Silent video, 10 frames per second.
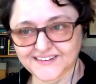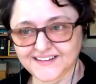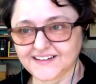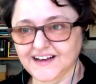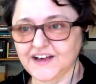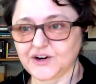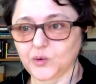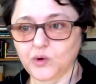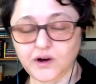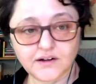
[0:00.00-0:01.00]
I hit a
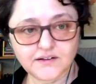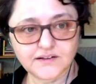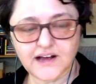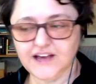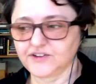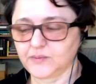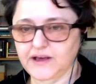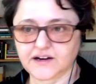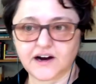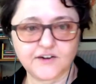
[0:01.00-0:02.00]
wall, I feel my
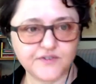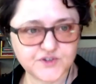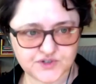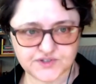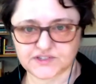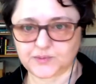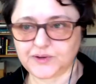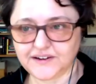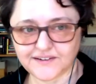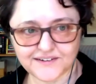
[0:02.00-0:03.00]
confidence just
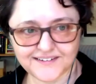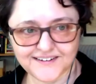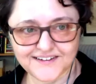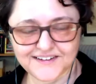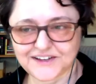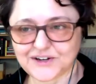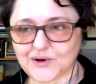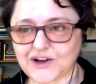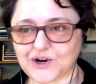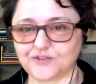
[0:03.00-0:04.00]
disappear.
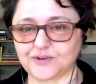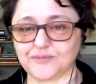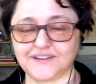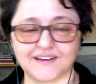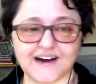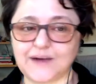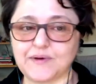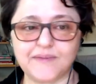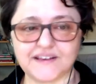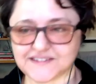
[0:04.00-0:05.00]
I go from thinking I'm
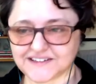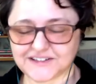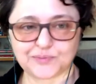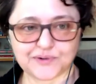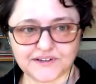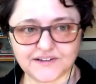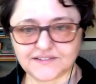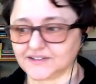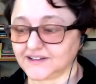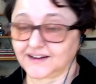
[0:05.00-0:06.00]
amazingly
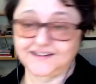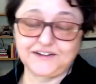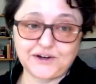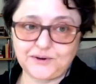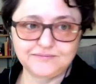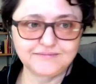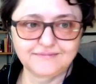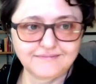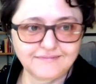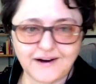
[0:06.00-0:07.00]
brilliant to
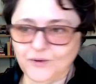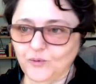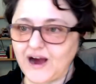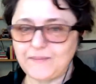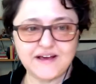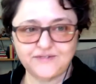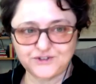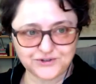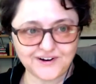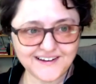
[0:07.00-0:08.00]
why am I even
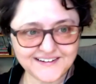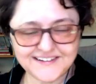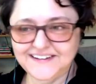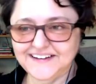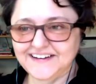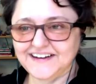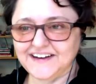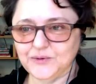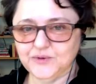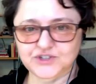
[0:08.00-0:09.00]
trying?
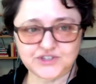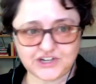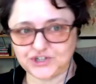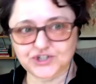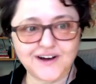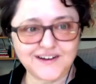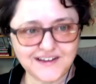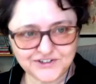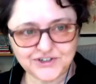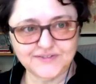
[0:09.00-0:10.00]
Which is a
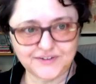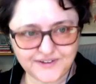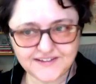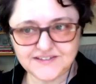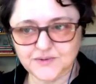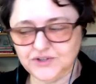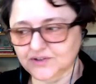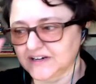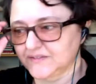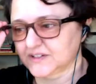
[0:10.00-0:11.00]
shocking turn of events when you
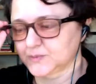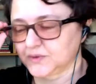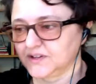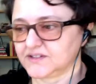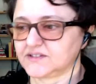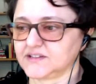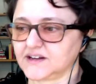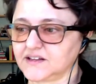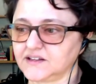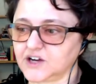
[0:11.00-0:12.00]
kind of experience that. And
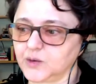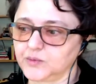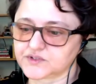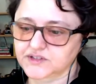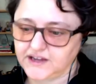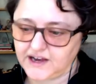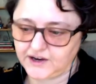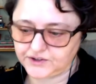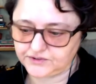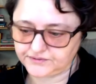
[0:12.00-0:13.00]
I think almost
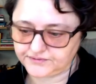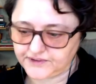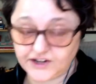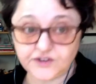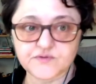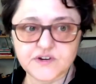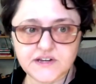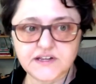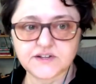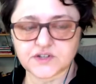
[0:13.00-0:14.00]
out of
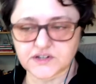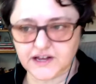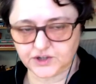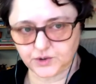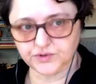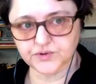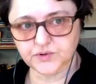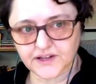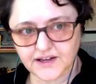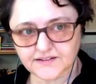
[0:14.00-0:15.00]
need to not go through
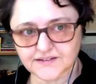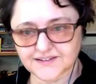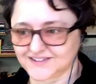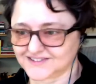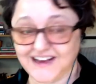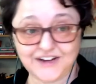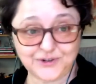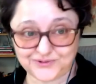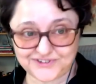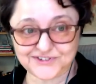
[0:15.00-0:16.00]
that, because I
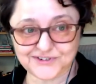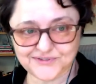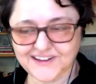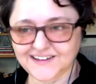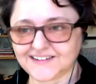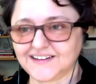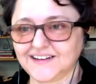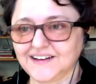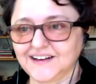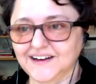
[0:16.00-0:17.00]
don't deserve that.
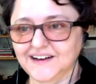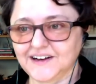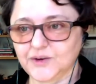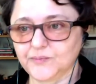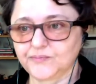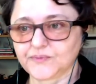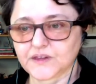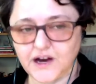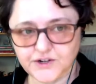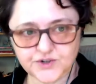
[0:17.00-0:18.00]

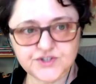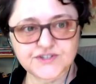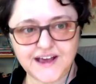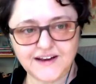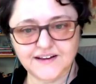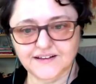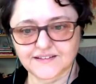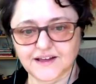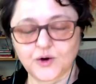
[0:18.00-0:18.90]
Understanding that